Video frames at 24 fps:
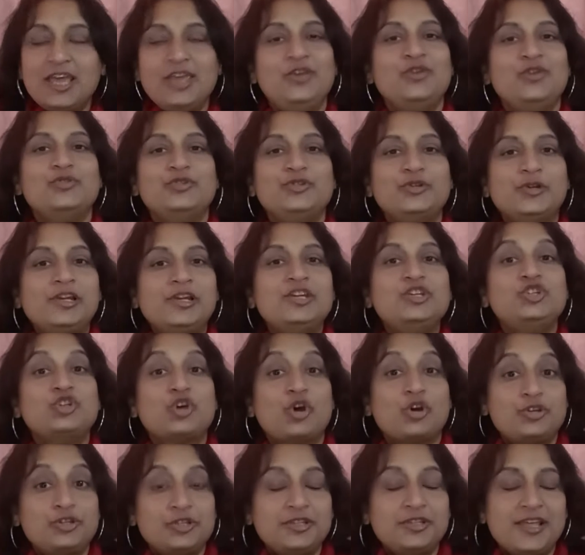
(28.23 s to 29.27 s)
usually
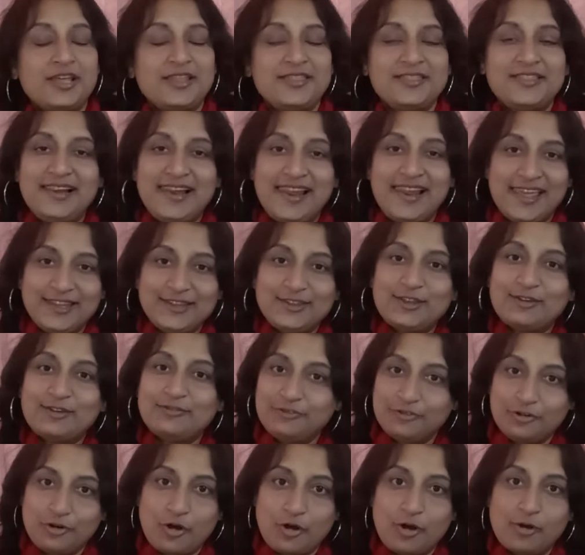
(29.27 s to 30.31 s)
shorter than the length
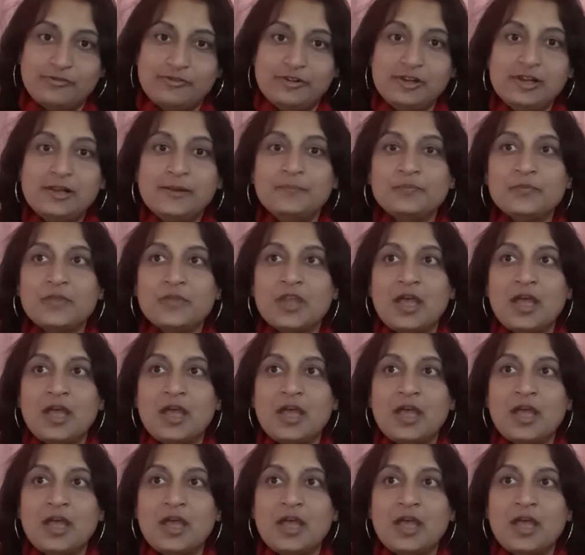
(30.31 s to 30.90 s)
of a novel,